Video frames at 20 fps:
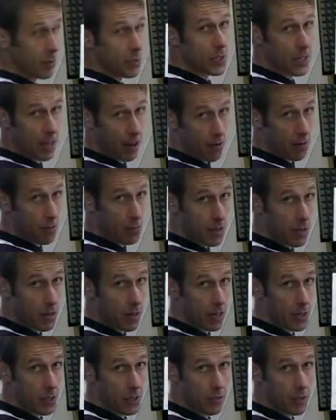movement to carry on with the
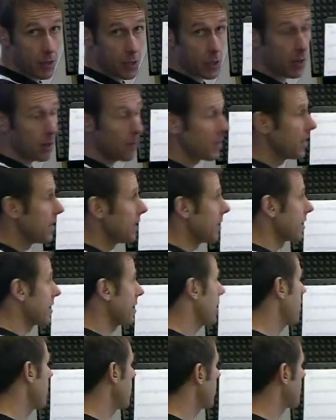hi-hats over the top.
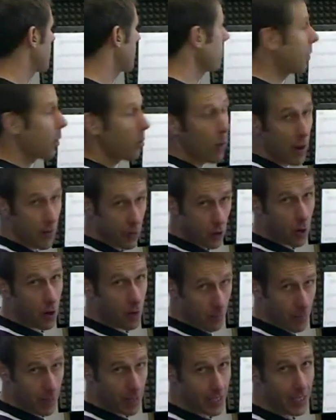Now, a simple way of
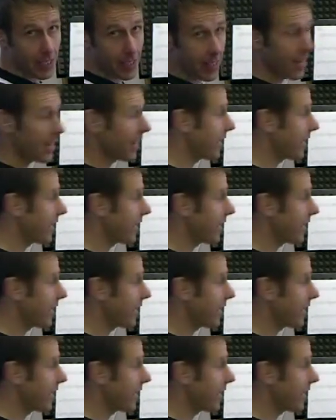combating